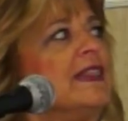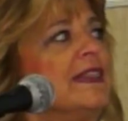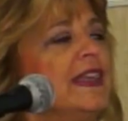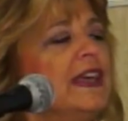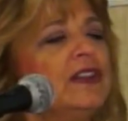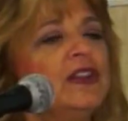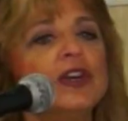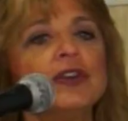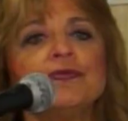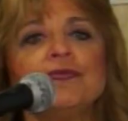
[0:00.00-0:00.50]

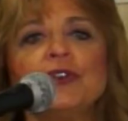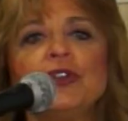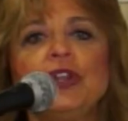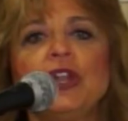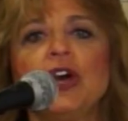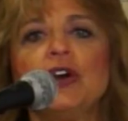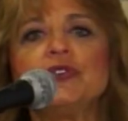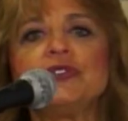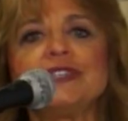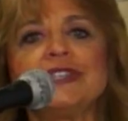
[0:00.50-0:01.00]
They look for
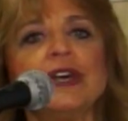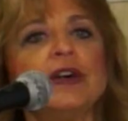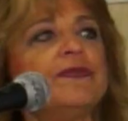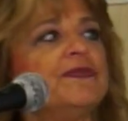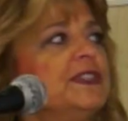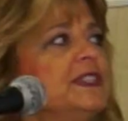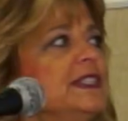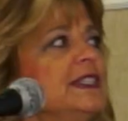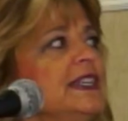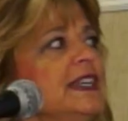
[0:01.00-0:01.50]
low
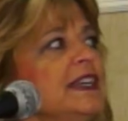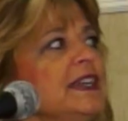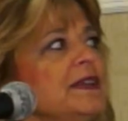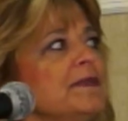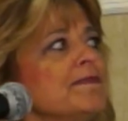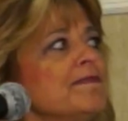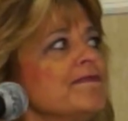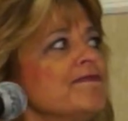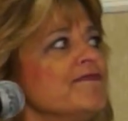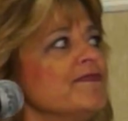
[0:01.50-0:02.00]

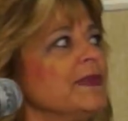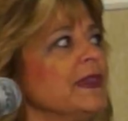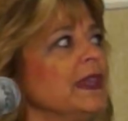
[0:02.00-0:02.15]
self-esteem.